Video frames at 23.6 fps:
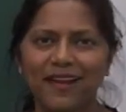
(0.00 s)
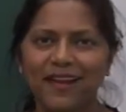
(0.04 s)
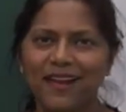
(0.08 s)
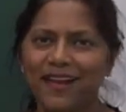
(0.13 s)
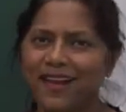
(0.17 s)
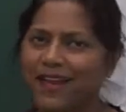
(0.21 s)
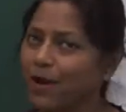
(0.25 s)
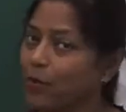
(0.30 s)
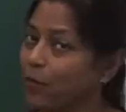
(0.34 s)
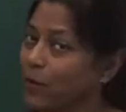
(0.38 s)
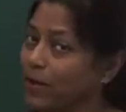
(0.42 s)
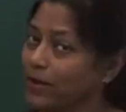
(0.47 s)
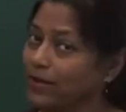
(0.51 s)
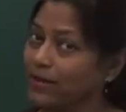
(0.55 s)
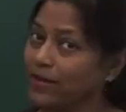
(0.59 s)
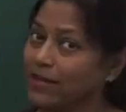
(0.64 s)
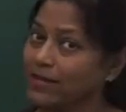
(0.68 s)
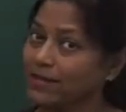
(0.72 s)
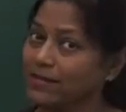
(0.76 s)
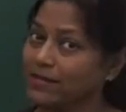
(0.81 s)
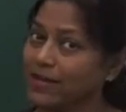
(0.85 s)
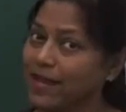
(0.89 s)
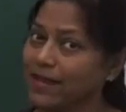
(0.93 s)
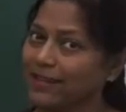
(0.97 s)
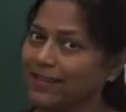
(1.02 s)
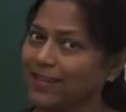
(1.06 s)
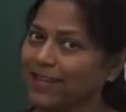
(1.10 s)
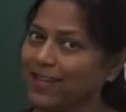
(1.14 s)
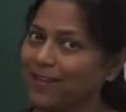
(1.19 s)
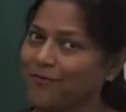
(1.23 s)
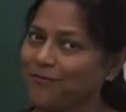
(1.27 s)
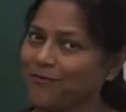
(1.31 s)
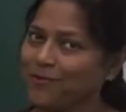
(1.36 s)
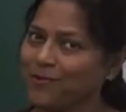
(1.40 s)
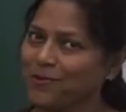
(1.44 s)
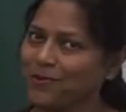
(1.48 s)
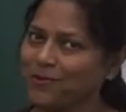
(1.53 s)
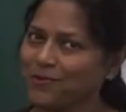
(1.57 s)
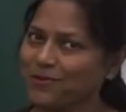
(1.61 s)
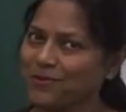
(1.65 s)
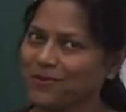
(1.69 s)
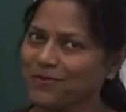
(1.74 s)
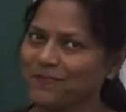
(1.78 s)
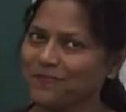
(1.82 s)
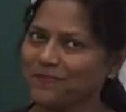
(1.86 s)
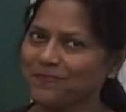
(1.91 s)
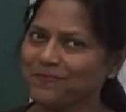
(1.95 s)
And what does that give you?
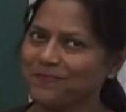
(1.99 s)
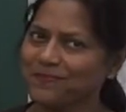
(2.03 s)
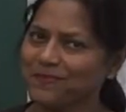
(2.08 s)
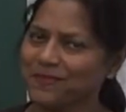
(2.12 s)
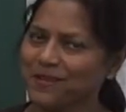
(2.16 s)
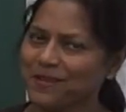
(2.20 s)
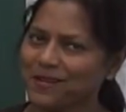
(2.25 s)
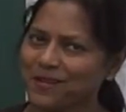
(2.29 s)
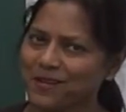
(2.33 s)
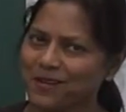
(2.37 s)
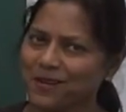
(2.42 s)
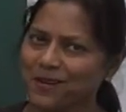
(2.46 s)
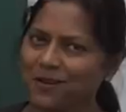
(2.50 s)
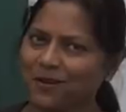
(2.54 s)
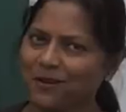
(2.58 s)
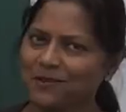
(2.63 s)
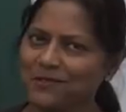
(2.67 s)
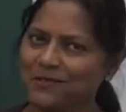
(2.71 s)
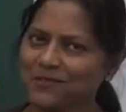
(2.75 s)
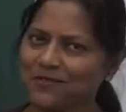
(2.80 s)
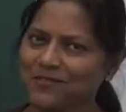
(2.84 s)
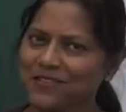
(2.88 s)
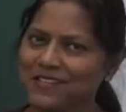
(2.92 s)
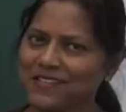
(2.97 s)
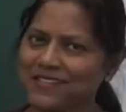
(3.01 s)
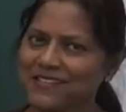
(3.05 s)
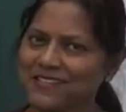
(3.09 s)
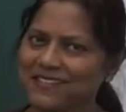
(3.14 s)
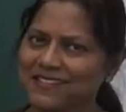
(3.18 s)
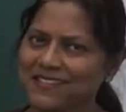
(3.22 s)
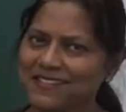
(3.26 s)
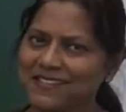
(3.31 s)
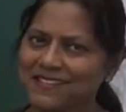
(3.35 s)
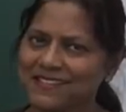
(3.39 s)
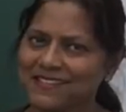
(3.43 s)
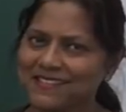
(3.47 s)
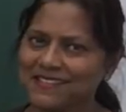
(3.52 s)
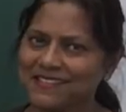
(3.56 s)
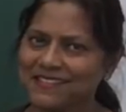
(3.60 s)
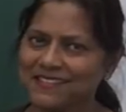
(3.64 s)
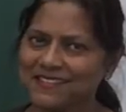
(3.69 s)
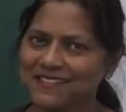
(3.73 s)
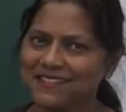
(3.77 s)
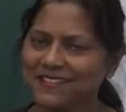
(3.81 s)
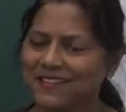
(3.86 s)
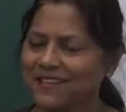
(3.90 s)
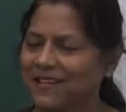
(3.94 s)
Laws of
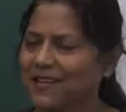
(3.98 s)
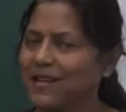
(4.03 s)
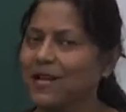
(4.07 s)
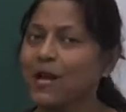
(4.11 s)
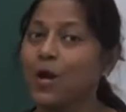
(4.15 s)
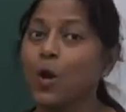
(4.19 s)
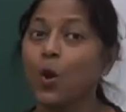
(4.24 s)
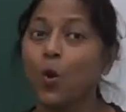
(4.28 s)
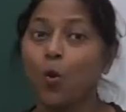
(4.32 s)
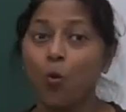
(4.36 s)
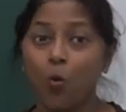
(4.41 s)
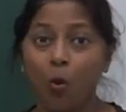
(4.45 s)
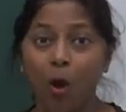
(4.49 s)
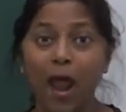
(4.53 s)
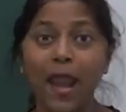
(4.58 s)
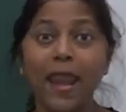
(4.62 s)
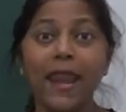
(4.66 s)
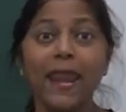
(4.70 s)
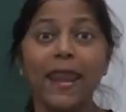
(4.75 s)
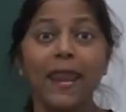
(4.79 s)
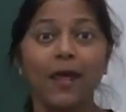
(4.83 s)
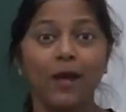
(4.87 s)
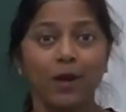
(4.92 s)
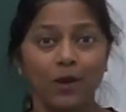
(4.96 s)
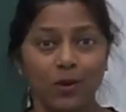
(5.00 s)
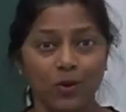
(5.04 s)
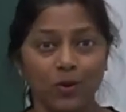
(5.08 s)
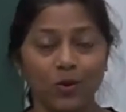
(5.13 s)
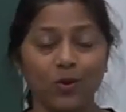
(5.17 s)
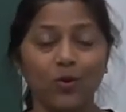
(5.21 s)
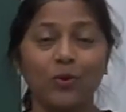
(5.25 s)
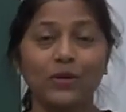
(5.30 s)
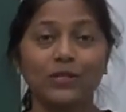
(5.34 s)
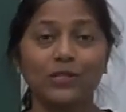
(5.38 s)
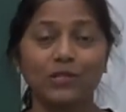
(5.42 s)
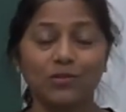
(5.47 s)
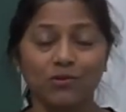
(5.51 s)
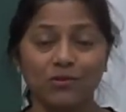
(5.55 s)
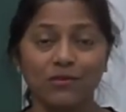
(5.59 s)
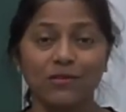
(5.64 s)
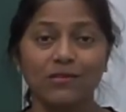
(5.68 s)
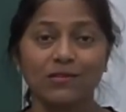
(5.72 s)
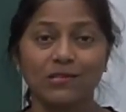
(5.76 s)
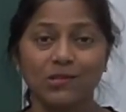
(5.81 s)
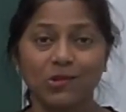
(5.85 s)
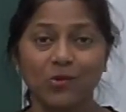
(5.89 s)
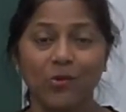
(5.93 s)
indices. 1 over
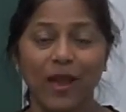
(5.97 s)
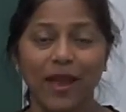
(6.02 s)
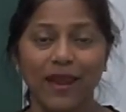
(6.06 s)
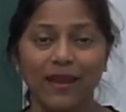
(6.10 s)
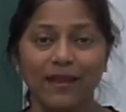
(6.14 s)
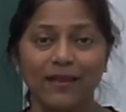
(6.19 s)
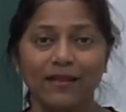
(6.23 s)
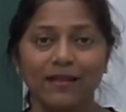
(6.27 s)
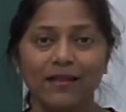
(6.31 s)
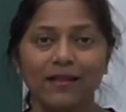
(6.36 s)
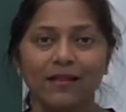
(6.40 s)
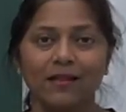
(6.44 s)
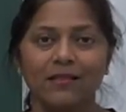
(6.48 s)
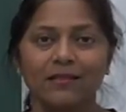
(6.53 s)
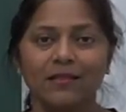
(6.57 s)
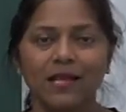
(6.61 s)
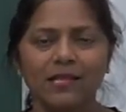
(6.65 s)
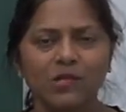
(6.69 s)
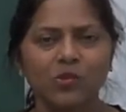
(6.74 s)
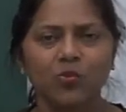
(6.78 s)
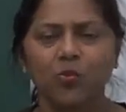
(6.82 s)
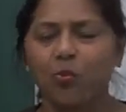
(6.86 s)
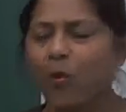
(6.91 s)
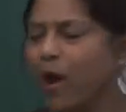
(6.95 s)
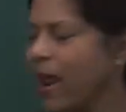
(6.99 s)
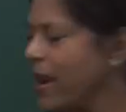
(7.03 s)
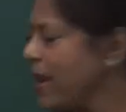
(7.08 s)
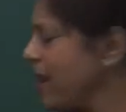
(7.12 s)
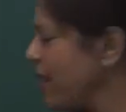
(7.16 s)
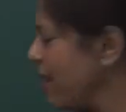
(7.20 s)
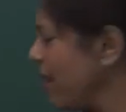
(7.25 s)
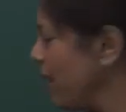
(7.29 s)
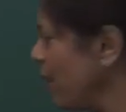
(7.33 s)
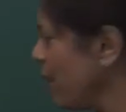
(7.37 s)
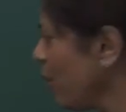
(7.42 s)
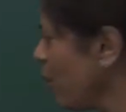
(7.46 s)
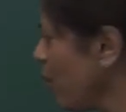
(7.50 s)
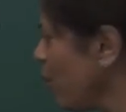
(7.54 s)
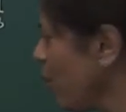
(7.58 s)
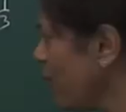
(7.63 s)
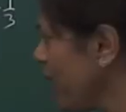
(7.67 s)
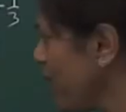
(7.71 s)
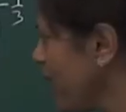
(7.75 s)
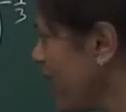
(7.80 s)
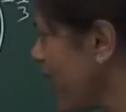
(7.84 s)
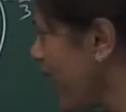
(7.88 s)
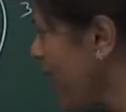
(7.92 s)
3 squared. That's 1
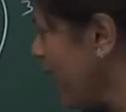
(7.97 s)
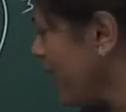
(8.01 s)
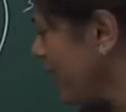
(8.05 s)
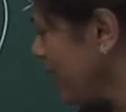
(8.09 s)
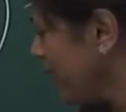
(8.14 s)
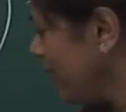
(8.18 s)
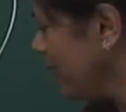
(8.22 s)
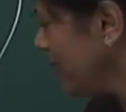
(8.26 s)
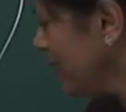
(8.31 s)
over 9.